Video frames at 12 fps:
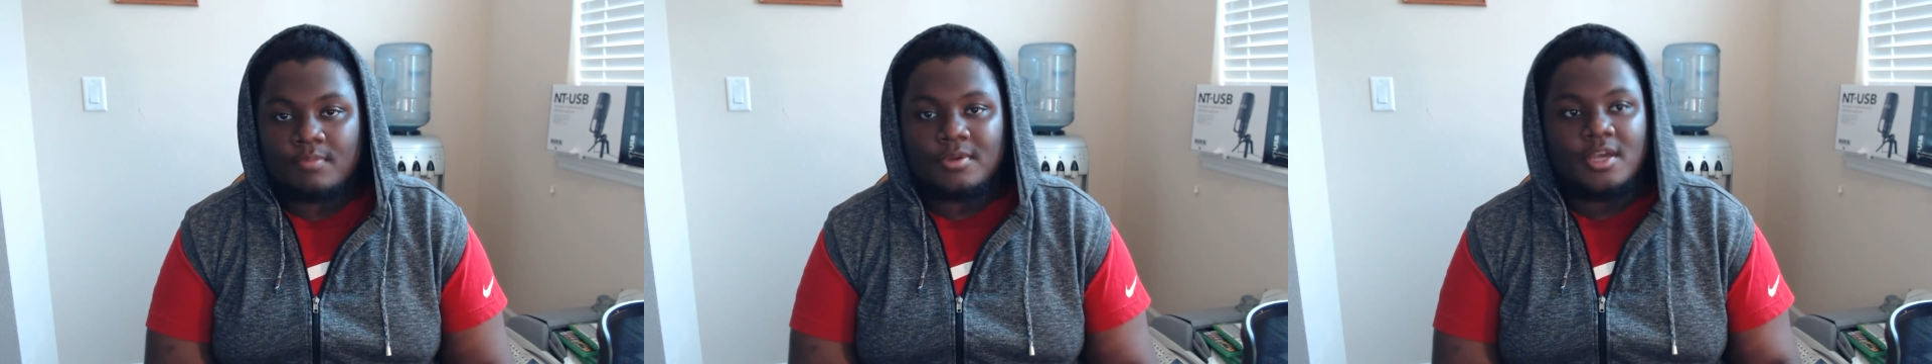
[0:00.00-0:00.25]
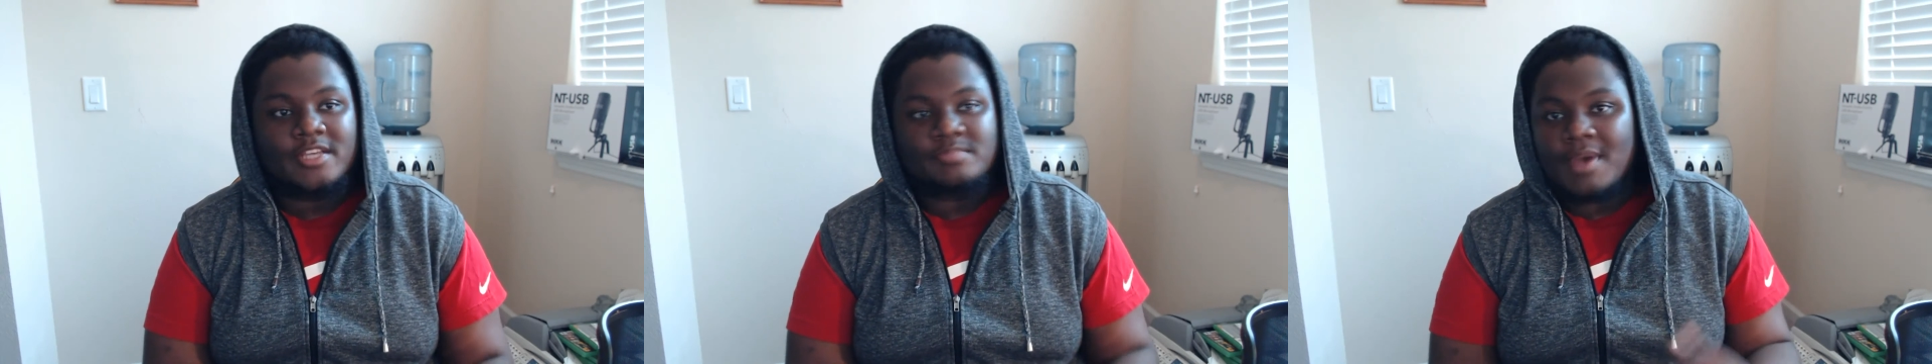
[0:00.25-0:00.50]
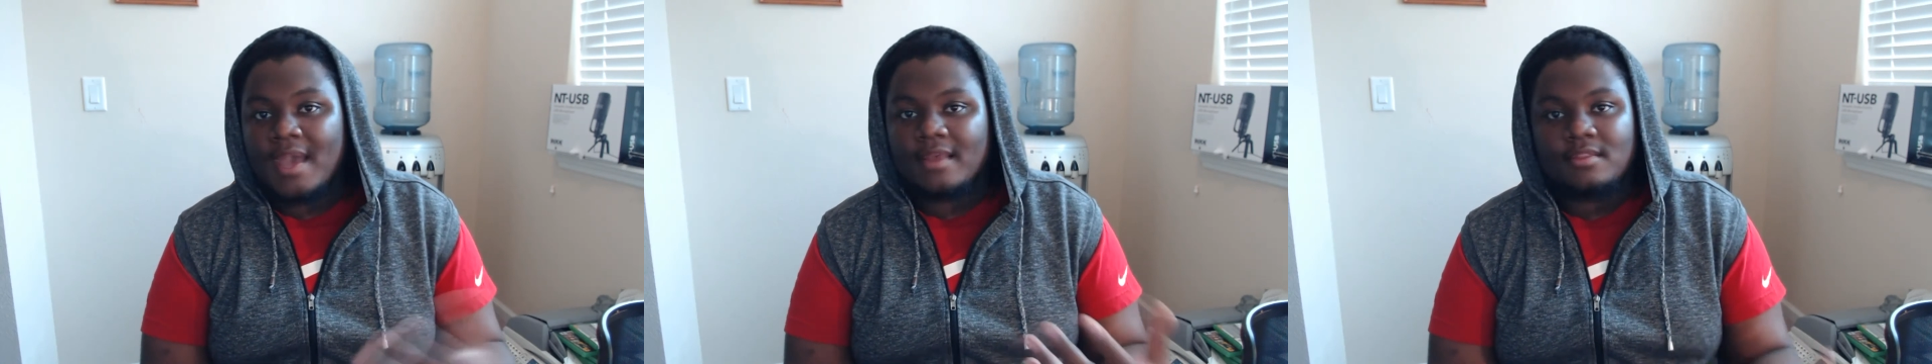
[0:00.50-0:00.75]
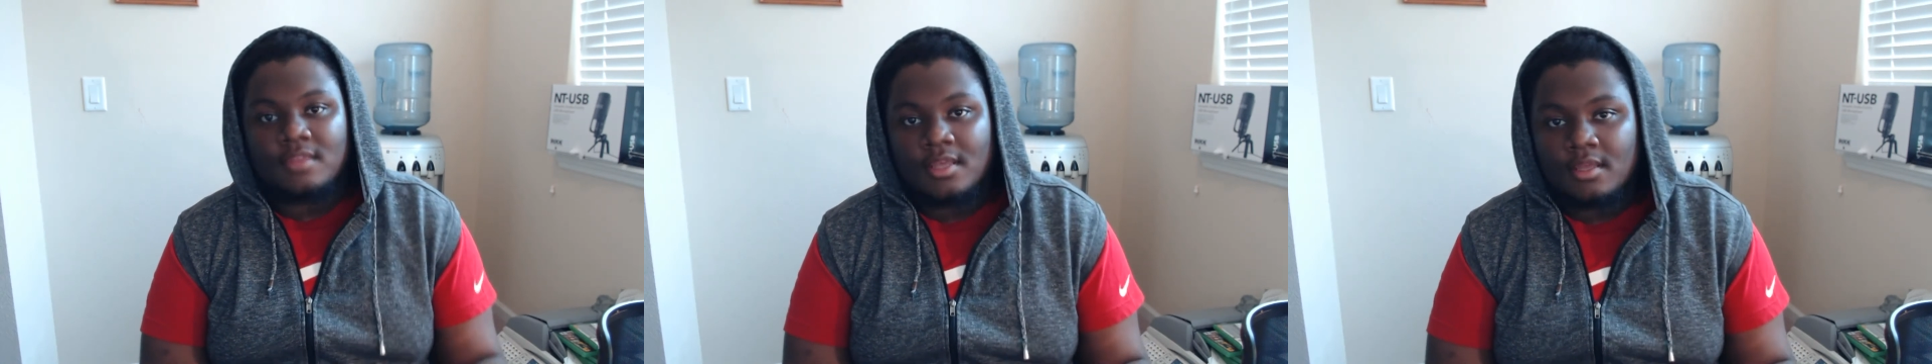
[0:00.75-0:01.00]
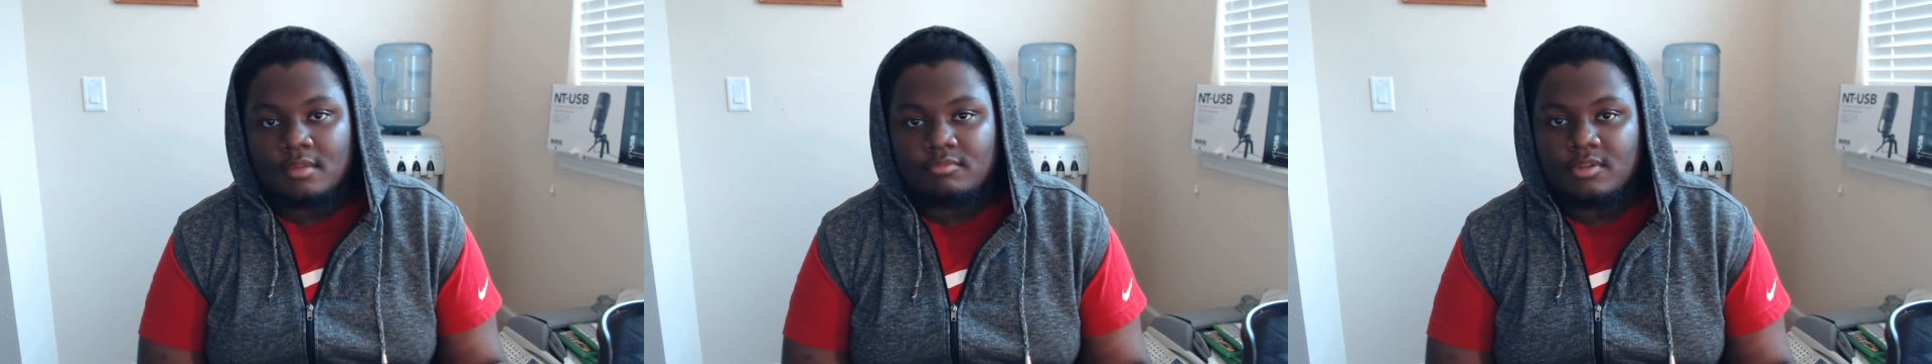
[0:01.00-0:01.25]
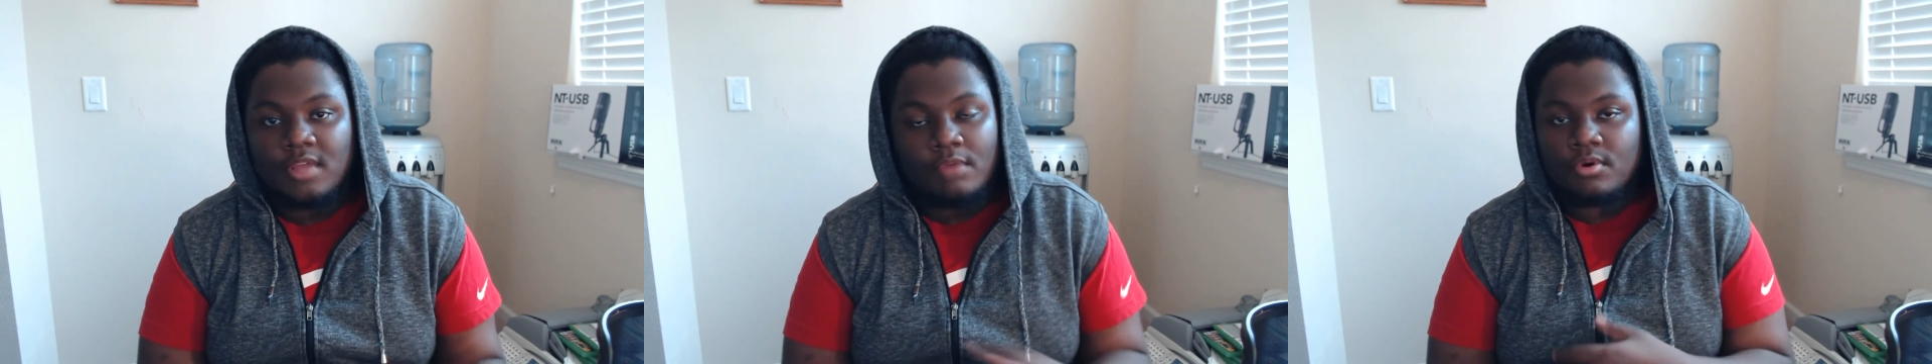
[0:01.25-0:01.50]
because back then
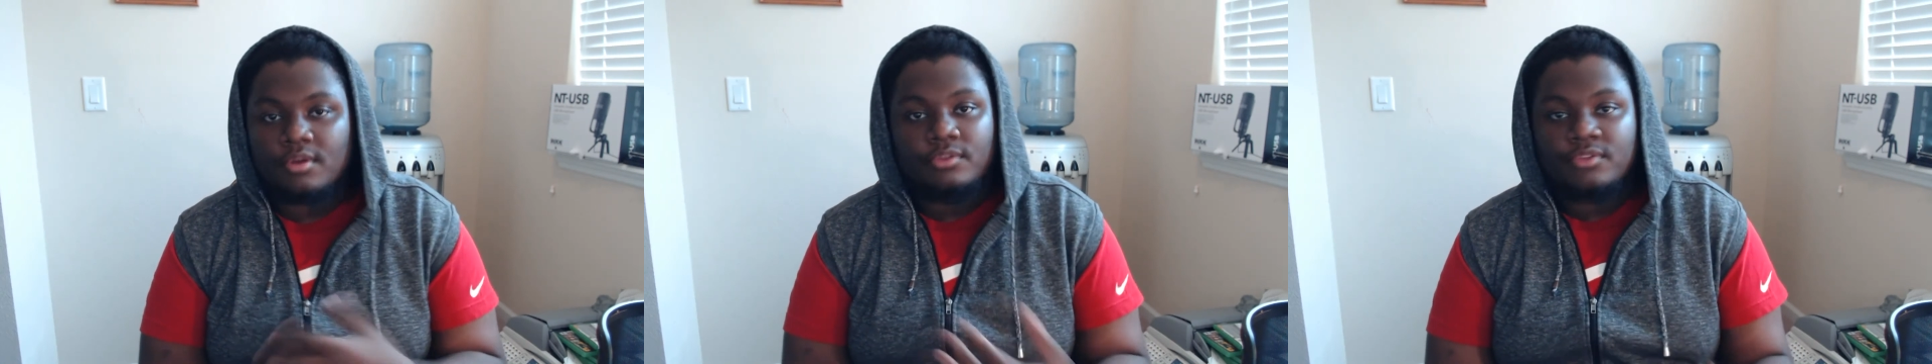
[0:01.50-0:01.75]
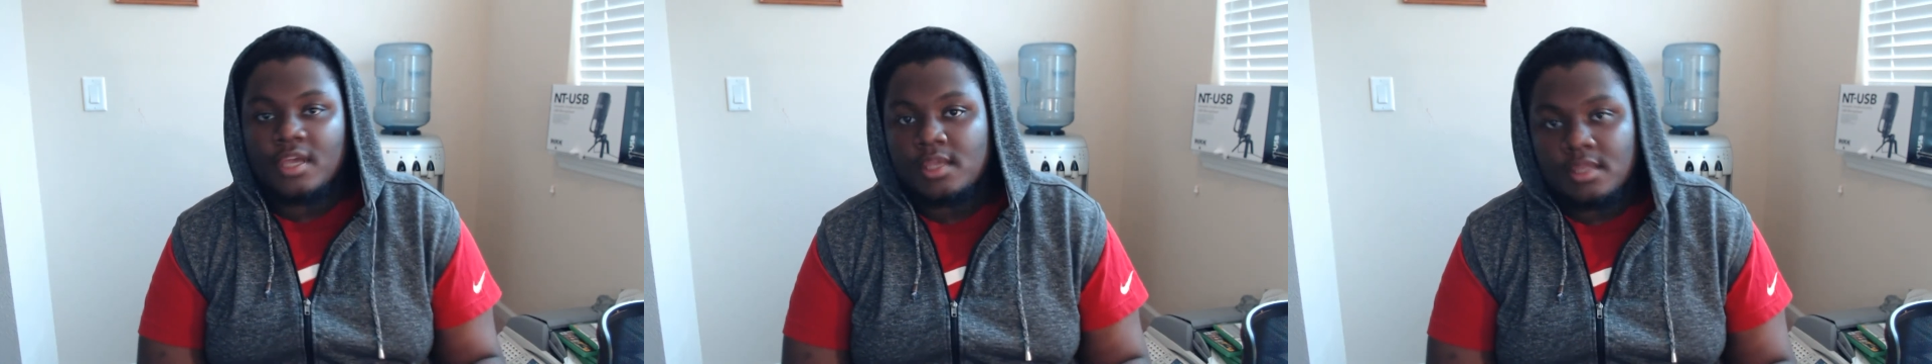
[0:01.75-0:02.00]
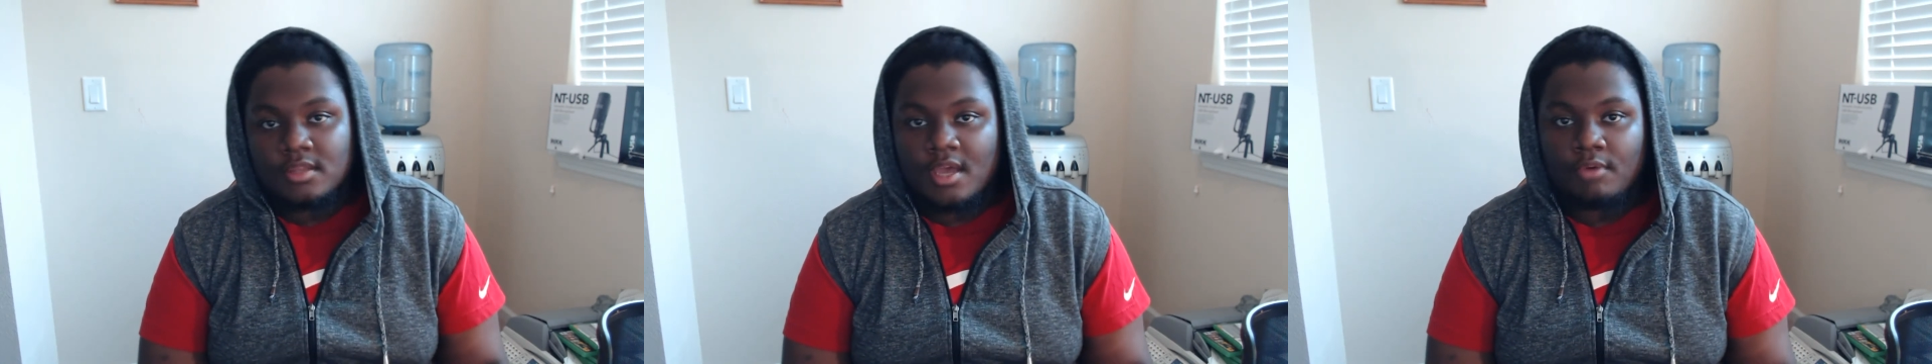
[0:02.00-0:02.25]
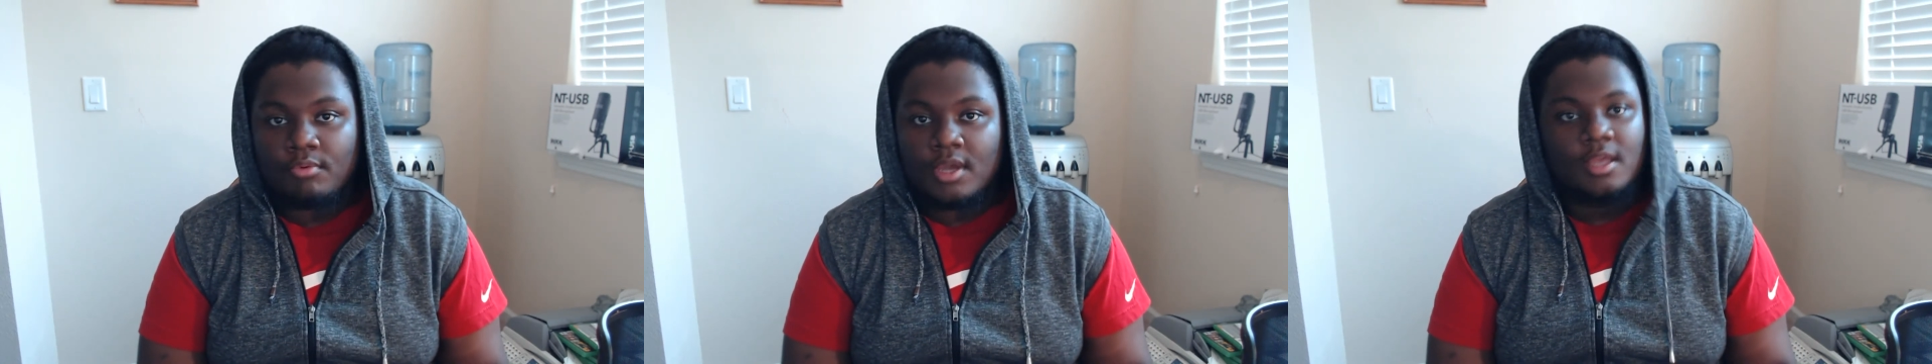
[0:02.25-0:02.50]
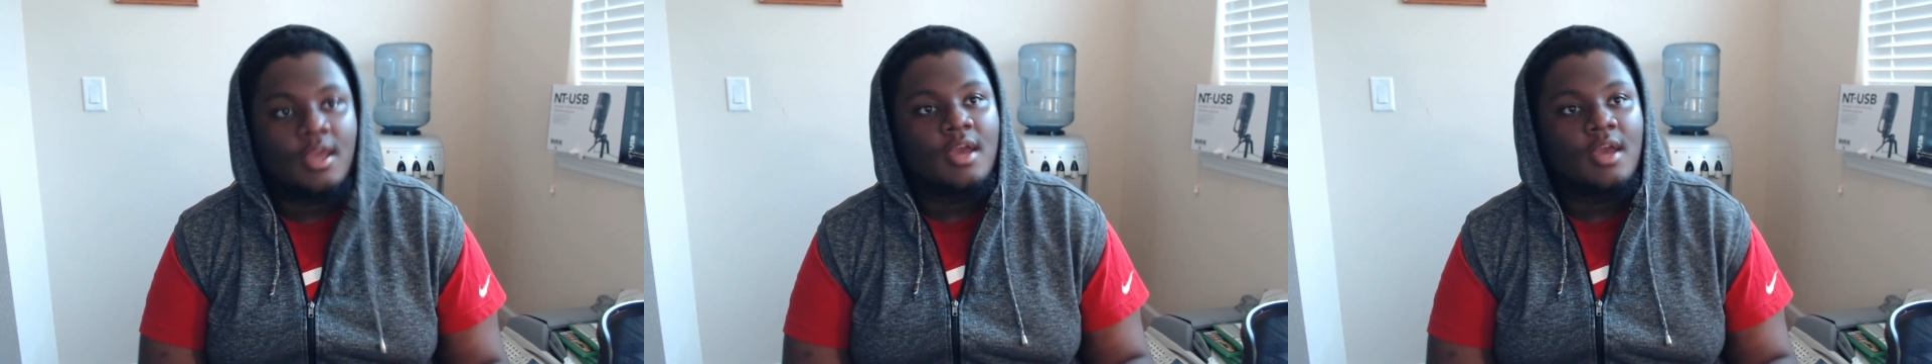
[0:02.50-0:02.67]
they weren't thinking that way.